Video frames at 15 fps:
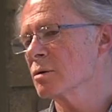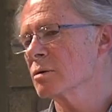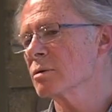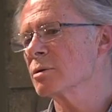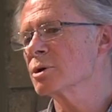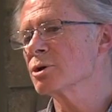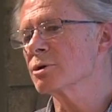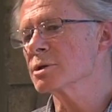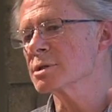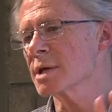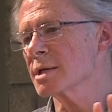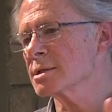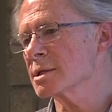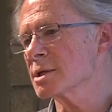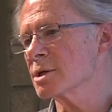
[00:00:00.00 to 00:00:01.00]
when you're
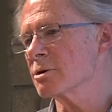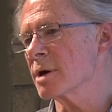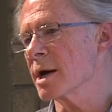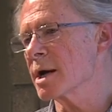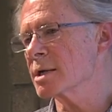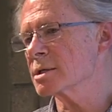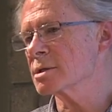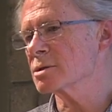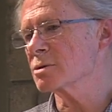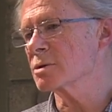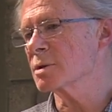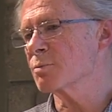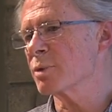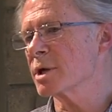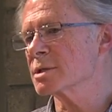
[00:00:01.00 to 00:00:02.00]
assessing your anxious or
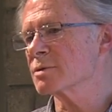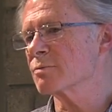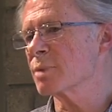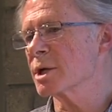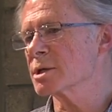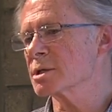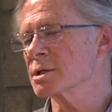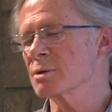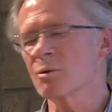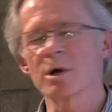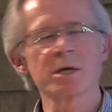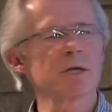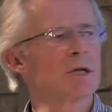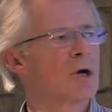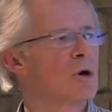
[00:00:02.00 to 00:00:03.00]
depressive patient, you
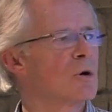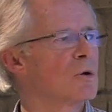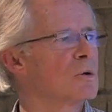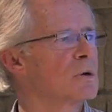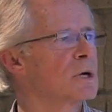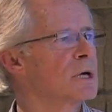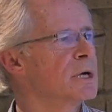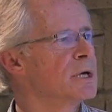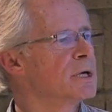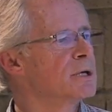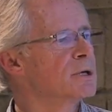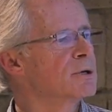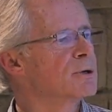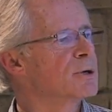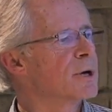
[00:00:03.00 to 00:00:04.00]
want to know
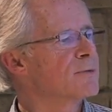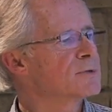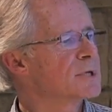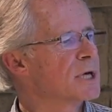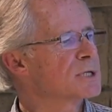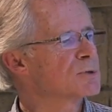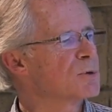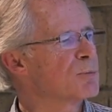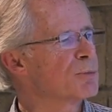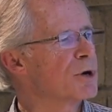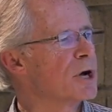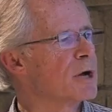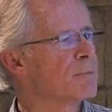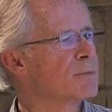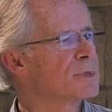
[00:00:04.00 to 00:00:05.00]
do you have sexual
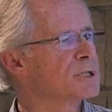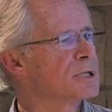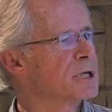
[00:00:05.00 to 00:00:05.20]
problems?